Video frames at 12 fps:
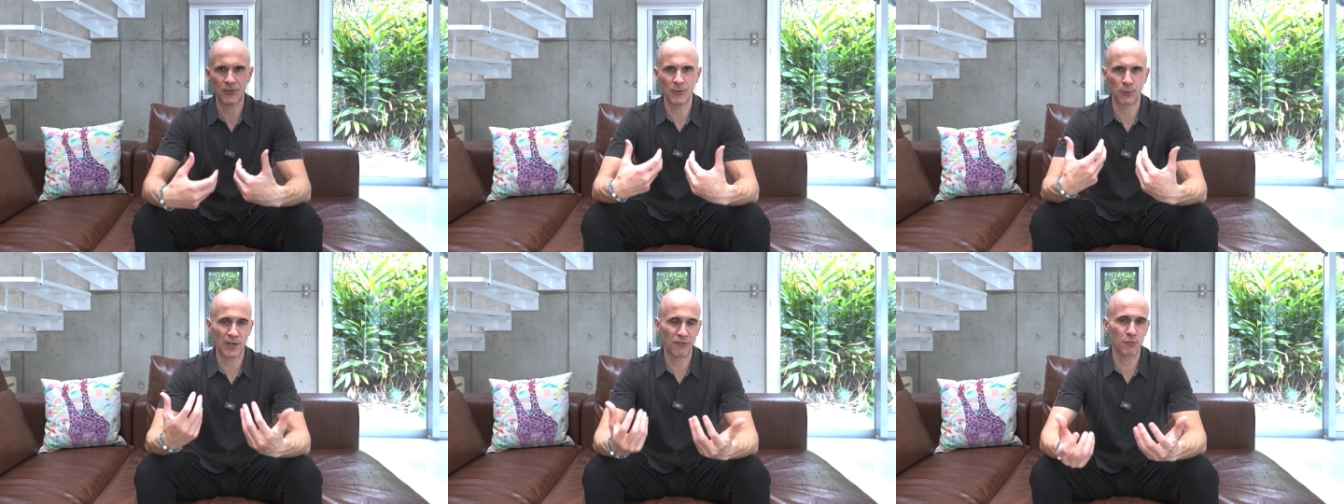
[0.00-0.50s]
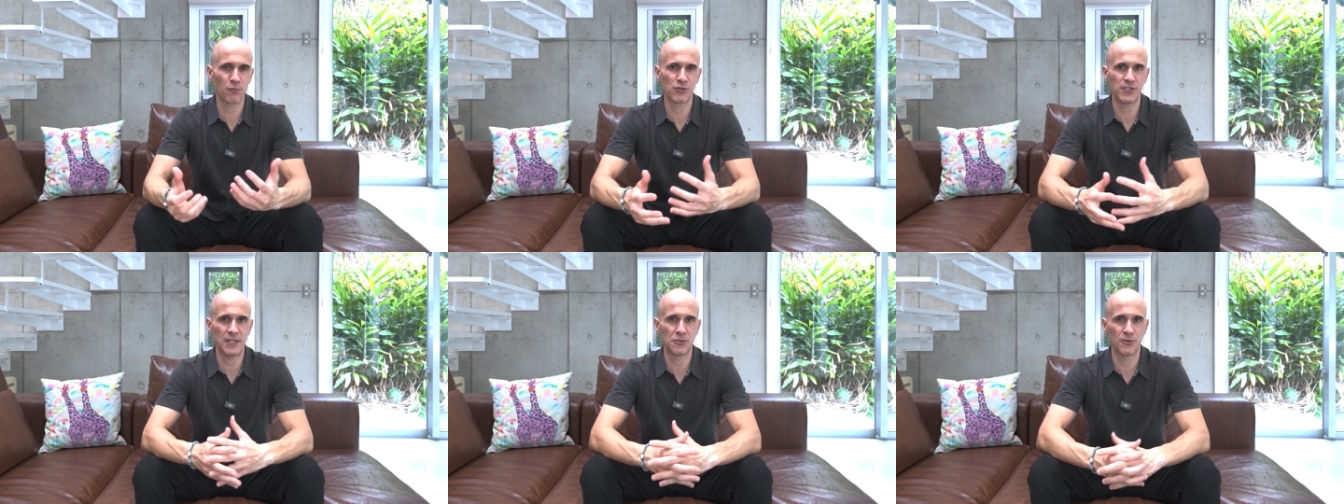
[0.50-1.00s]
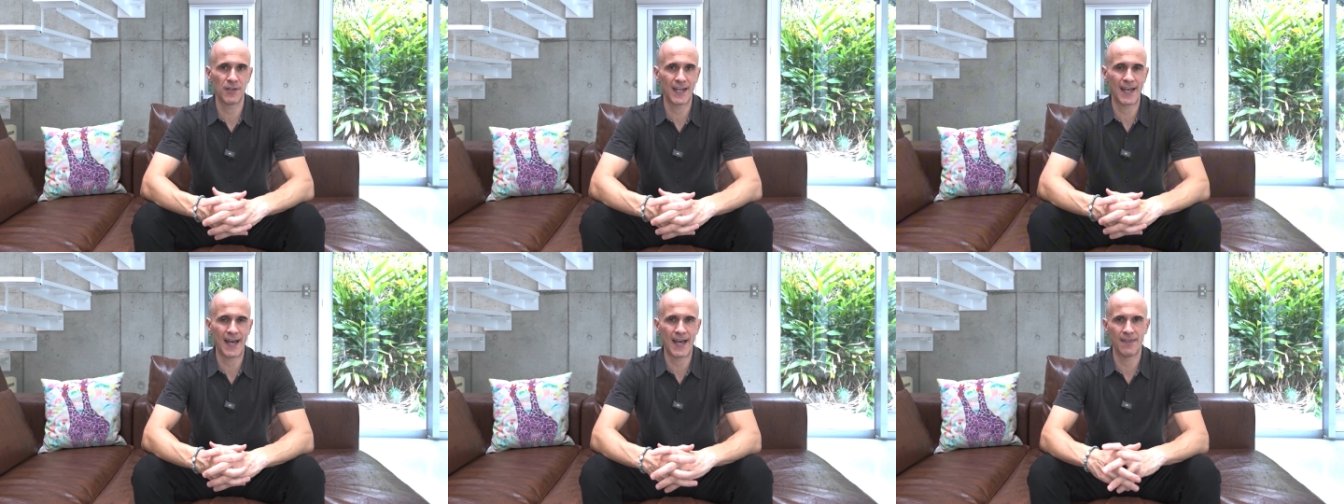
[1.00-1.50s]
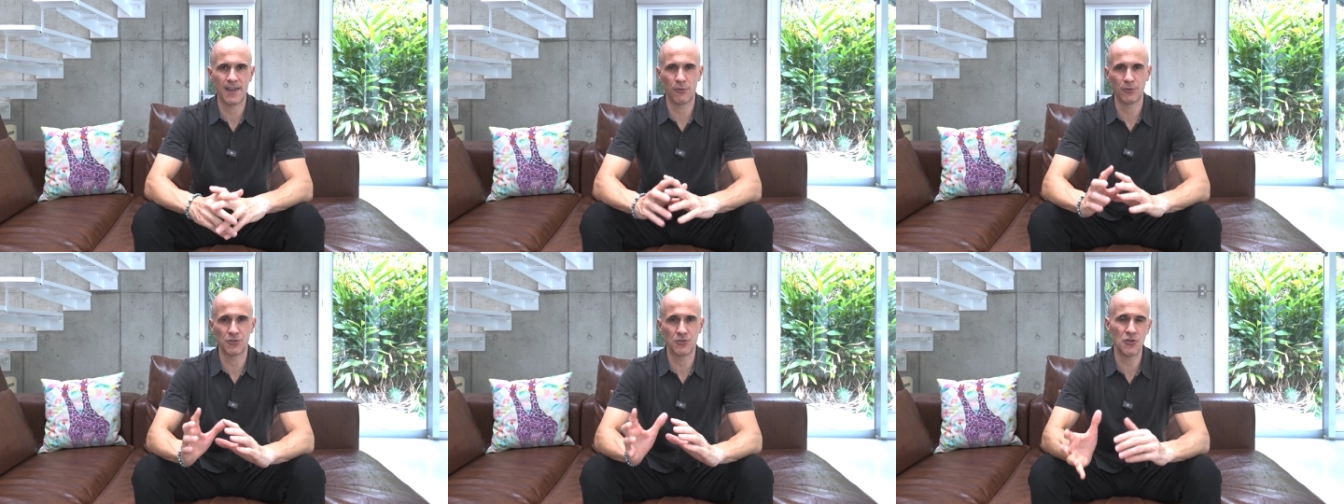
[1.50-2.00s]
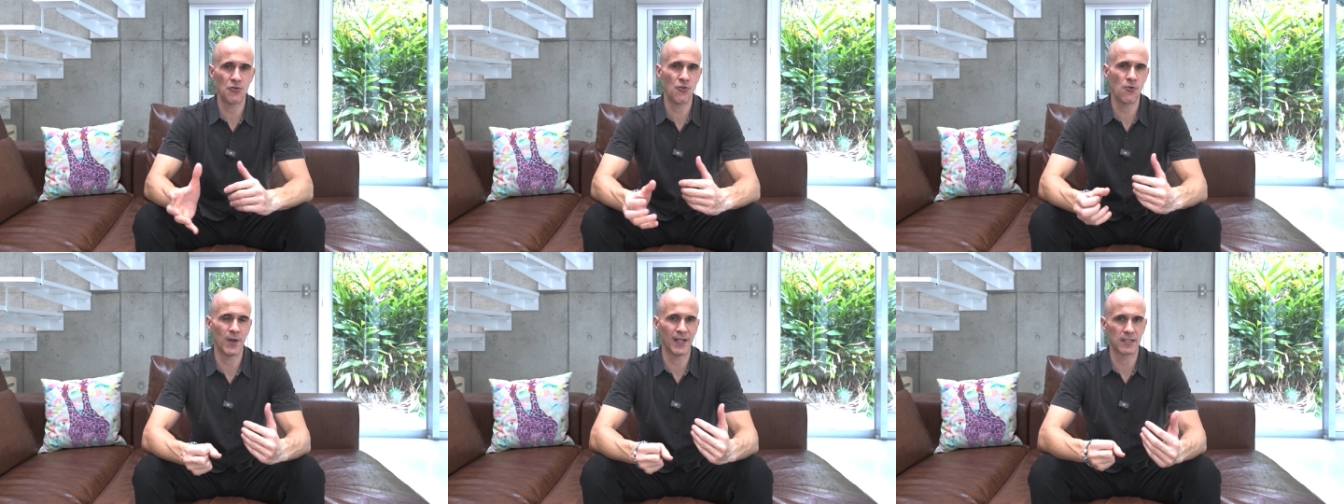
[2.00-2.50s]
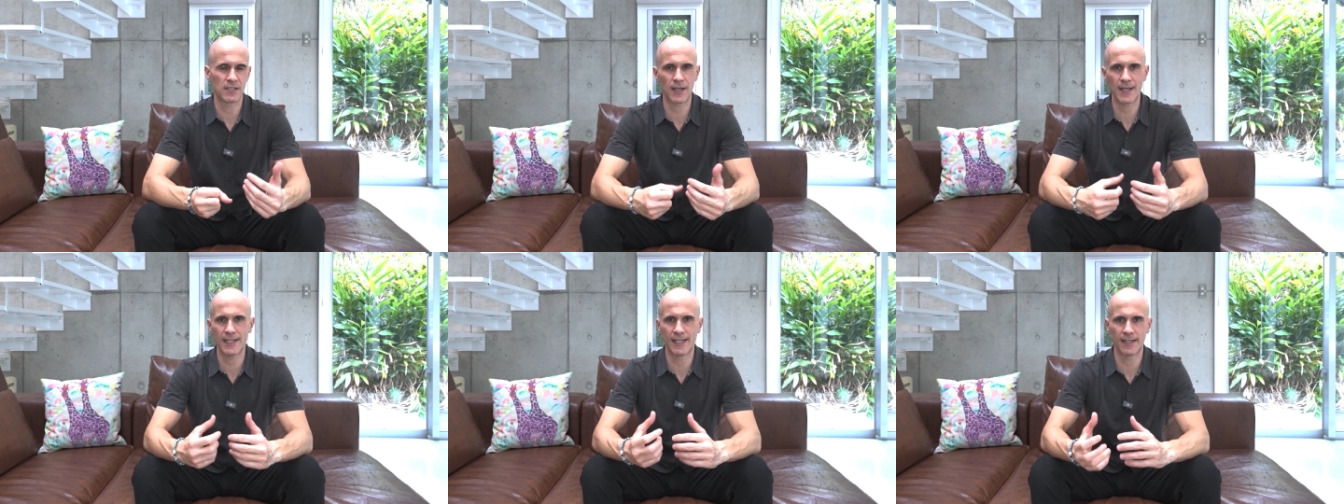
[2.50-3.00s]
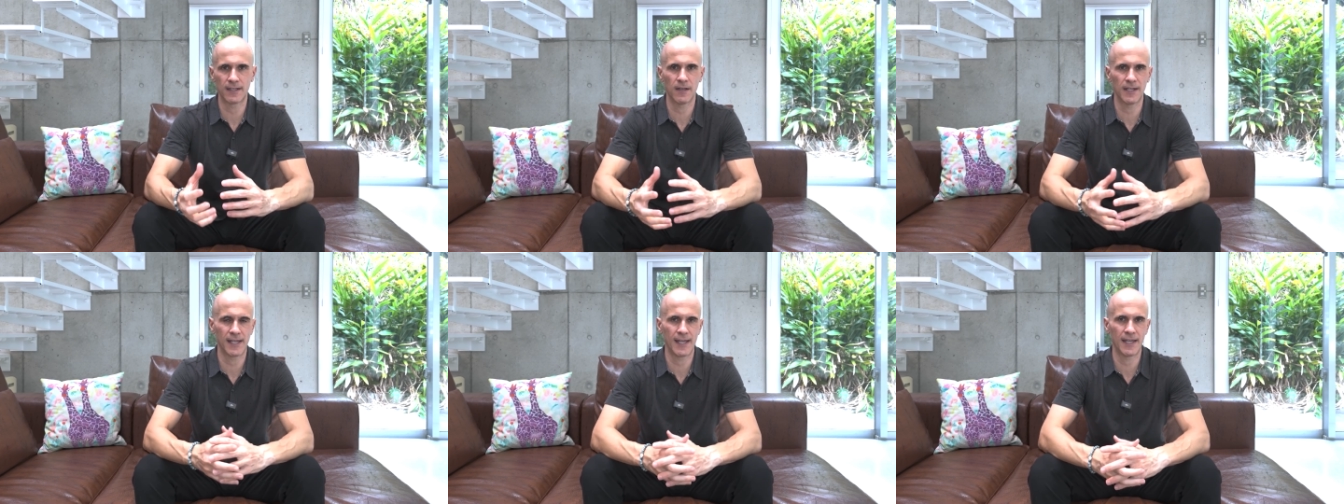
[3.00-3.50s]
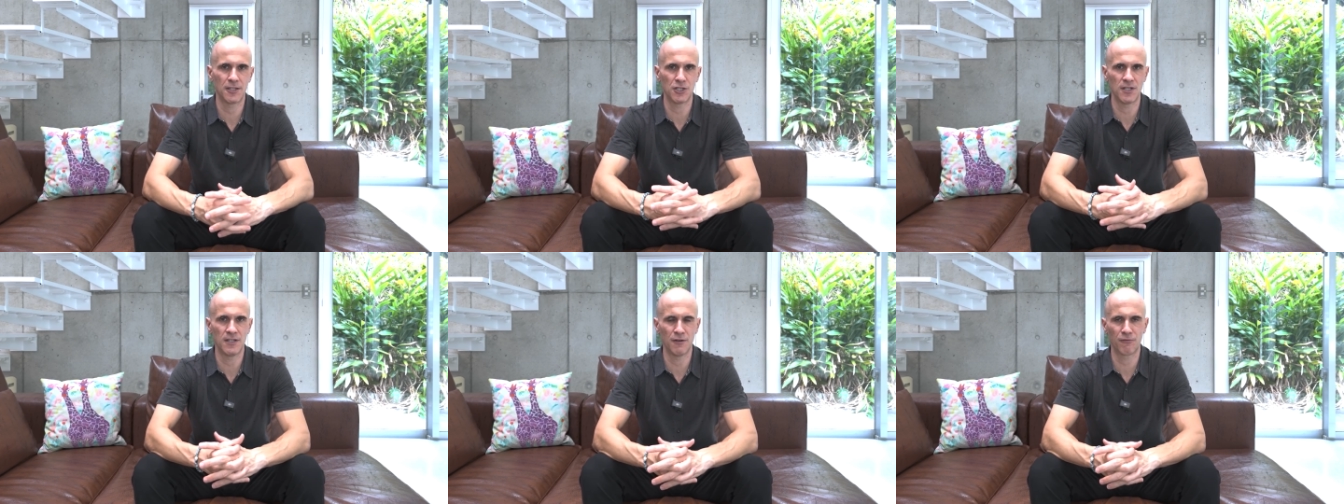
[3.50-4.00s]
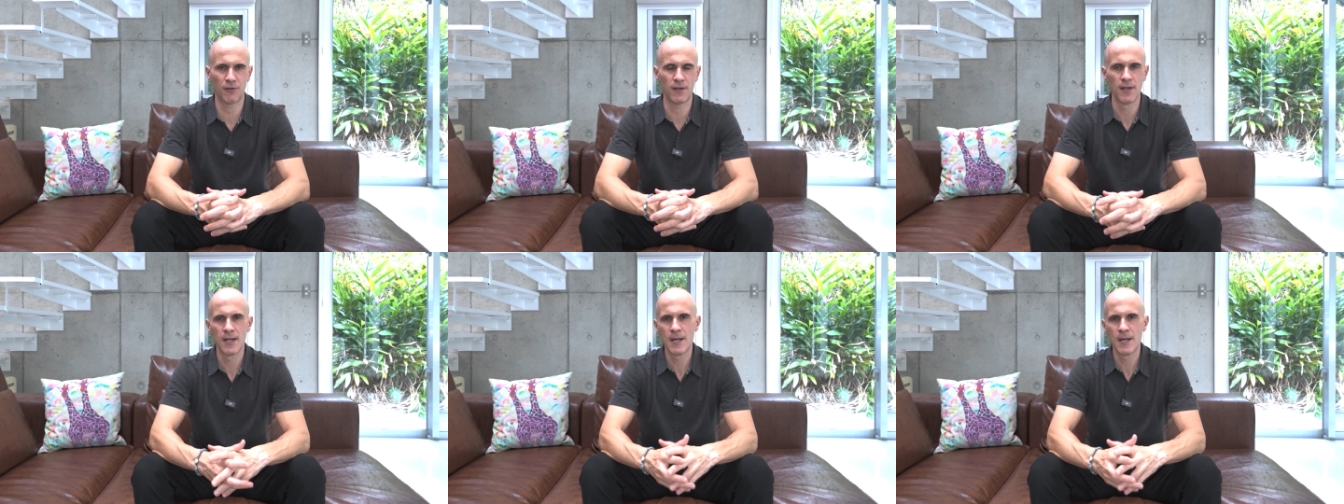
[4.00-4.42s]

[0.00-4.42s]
or whatever procedure they had that was new and exciting and cutting edge and different,